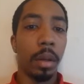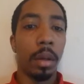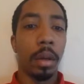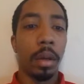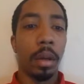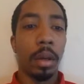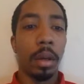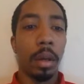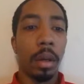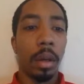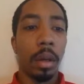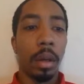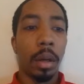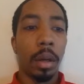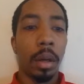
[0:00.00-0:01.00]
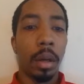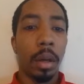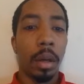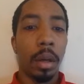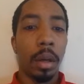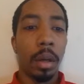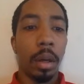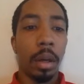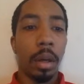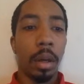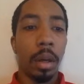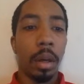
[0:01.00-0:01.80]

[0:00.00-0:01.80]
[no speech]